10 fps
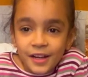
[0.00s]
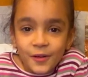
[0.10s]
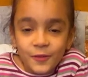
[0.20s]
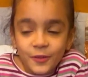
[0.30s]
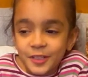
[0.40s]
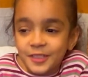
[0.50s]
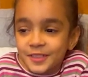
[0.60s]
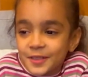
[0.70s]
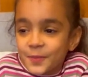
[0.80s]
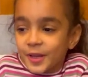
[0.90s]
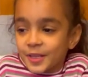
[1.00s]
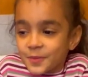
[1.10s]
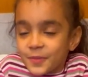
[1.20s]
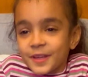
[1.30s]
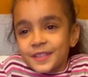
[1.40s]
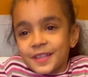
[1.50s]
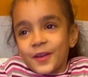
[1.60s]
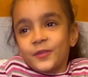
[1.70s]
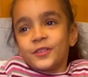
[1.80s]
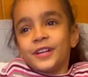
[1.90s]
Where's the best place
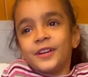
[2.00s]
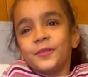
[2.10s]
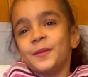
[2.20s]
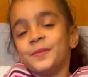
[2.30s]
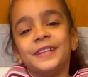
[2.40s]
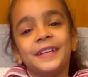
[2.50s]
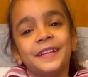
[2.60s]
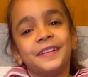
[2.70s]
have you ever played?